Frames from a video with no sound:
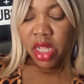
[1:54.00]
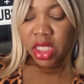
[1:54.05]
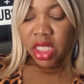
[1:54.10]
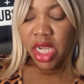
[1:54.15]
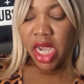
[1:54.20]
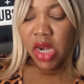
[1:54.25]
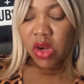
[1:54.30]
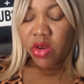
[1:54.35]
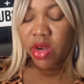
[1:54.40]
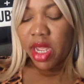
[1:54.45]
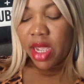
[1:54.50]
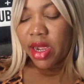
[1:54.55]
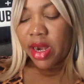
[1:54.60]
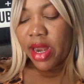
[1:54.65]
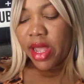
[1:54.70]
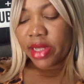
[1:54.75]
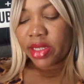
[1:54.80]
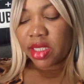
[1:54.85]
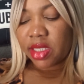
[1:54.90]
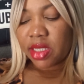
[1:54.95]
Terra Luna
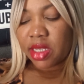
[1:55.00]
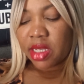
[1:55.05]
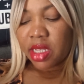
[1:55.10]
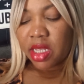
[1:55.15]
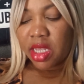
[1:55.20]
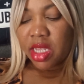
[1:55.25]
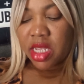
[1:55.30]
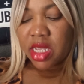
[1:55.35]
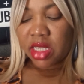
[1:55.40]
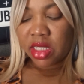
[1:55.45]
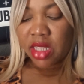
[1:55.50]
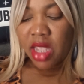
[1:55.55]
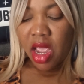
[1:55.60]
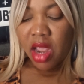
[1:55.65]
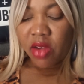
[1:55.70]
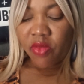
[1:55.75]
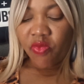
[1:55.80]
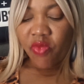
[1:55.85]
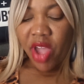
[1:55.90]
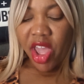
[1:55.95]
Classic is
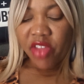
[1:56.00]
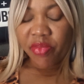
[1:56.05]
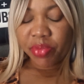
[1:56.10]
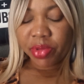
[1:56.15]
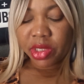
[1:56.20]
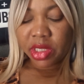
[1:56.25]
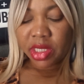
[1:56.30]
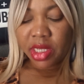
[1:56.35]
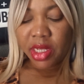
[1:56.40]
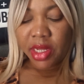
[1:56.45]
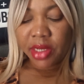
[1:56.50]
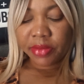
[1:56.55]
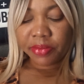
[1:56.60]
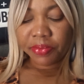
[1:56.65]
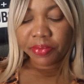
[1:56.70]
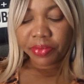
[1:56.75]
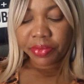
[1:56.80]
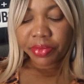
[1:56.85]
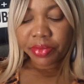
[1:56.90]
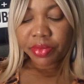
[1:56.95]
down 5%,
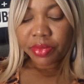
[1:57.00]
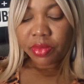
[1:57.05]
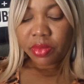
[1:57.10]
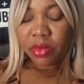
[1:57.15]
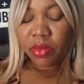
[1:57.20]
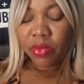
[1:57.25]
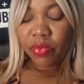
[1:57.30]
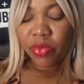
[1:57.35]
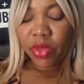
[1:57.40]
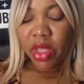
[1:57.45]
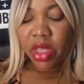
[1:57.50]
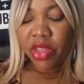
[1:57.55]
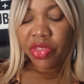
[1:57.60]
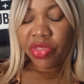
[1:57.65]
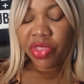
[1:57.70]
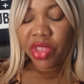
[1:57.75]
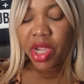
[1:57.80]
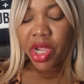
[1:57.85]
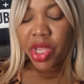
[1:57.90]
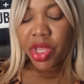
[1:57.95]

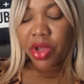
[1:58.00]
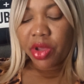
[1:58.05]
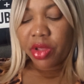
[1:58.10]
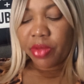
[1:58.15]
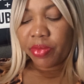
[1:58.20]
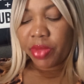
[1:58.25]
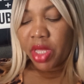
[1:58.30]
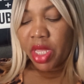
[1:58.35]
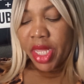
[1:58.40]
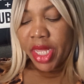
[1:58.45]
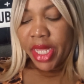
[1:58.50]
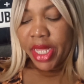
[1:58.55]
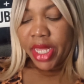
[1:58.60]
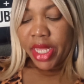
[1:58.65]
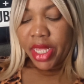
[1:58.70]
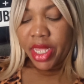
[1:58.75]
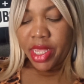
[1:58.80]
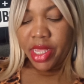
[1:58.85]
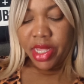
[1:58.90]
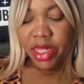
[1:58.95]
Ethereum
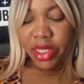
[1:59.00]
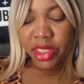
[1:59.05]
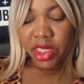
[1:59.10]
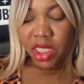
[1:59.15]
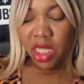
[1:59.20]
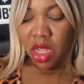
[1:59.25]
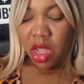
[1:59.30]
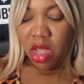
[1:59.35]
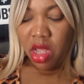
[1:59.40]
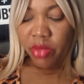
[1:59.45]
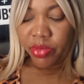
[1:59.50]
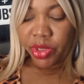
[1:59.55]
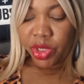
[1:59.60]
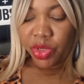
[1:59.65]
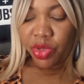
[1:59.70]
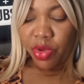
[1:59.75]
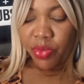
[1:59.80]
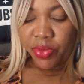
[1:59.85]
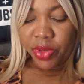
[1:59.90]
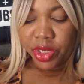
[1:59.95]
is up
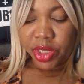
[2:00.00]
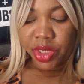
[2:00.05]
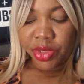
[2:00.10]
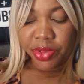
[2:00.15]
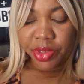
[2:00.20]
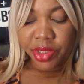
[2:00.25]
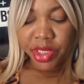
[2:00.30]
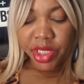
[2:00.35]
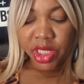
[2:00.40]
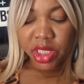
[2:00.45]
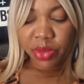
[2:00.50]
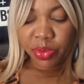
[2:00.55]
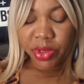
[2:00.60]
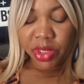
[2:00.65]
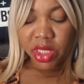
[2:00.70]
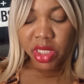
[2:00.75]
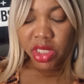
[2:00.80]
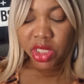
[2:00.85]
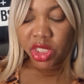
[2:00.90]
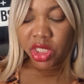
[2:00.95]

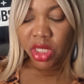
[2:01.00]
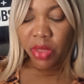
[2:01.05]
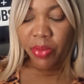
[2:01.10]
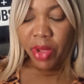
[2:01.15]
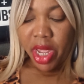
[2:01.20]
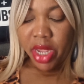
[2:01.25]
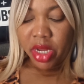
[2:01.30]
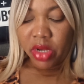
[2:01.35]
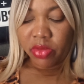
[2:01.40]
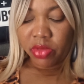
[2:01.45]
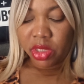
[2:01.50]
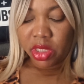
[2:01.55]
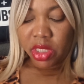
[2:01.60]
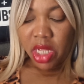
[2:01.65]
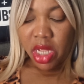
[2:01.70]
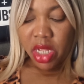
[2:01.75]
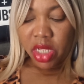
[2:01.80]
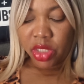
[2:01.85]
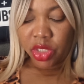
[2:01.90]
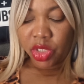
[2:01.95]
0.06%. Shiba Inu is
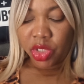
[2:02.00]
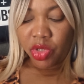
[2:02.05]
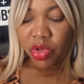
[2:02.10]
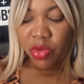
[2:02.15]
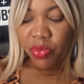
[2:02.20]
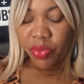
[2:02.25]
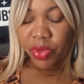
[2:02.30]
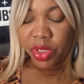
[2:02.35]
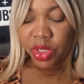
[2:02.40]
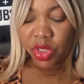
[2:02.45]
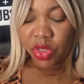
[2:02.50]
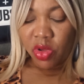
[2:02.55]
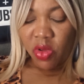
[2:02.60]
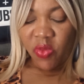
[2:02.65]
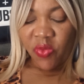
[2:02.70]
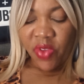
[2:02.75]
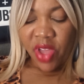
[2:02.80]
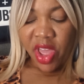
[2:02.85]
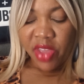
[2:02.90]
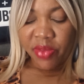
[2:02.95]
down
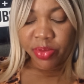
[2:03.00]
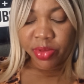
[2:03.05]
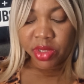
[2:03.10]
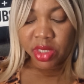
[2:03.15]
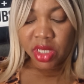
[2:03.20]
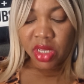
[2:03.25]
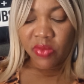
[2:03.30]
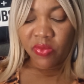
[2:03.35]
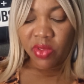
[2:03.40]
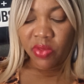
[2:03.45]
0.05%.